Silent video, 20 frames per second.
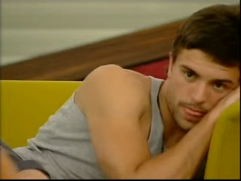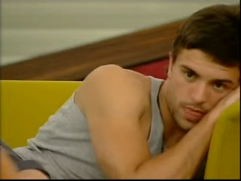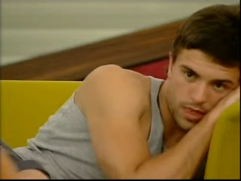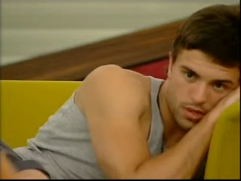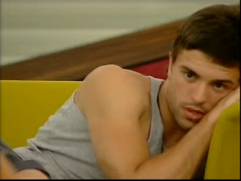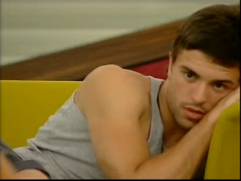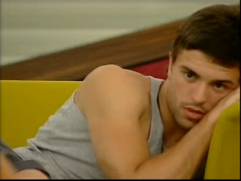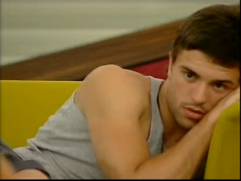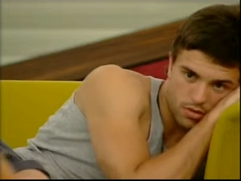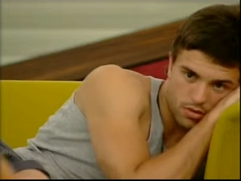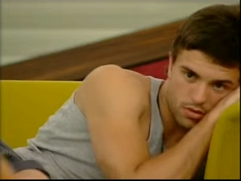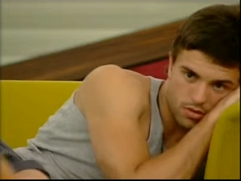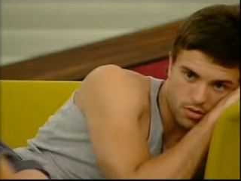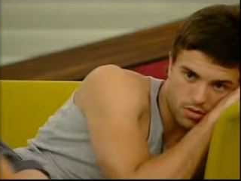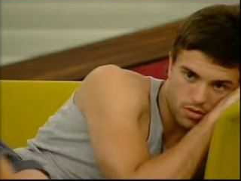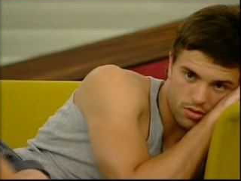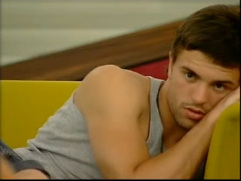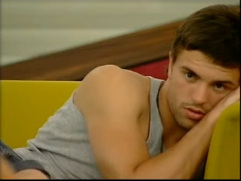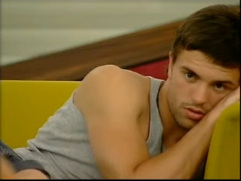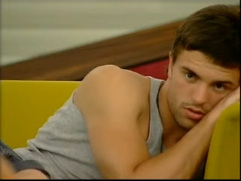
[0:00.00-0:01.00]
like, you know, I
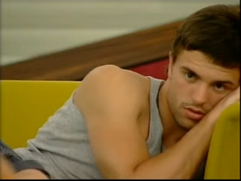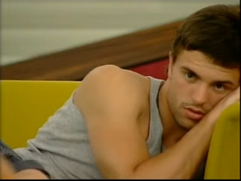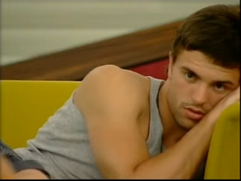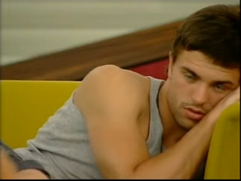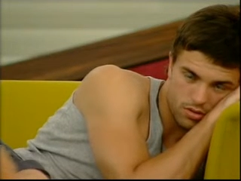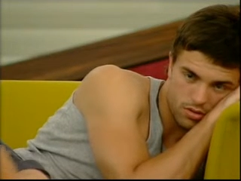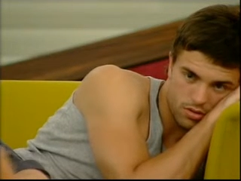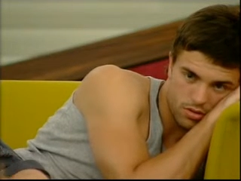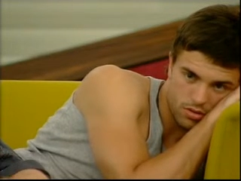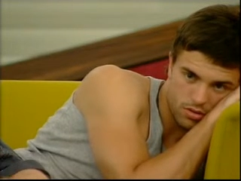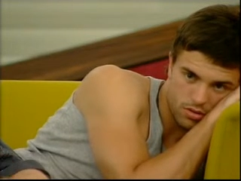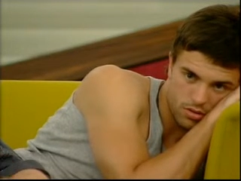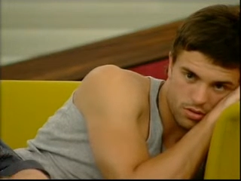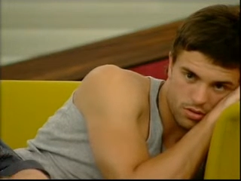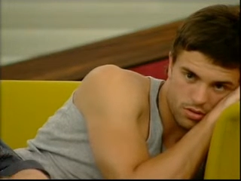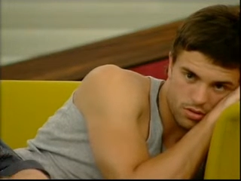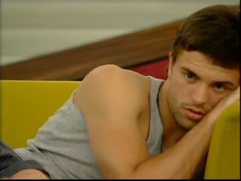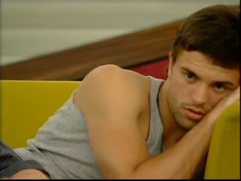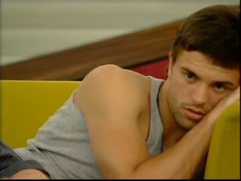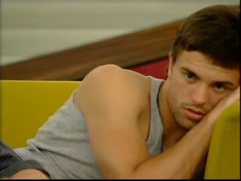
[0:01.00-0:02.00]
think the girl needs to know.